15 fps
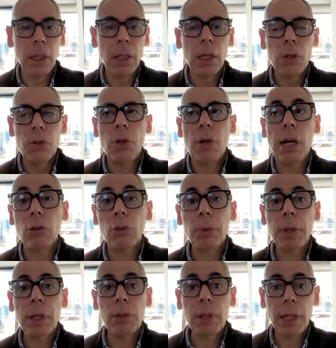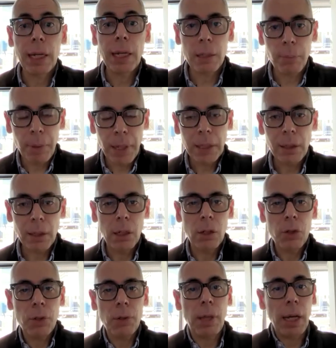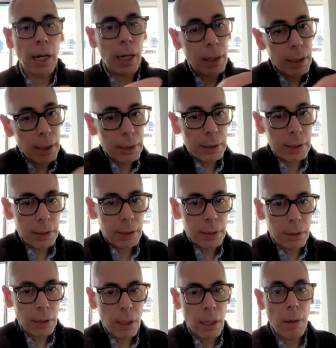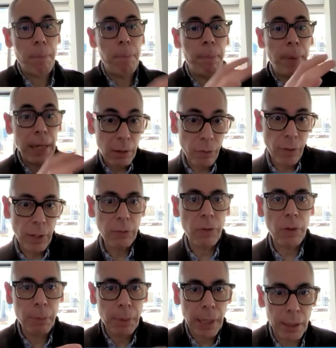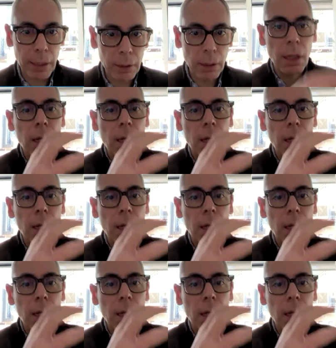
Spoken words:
So how do we utilize it better so the artists benefit from that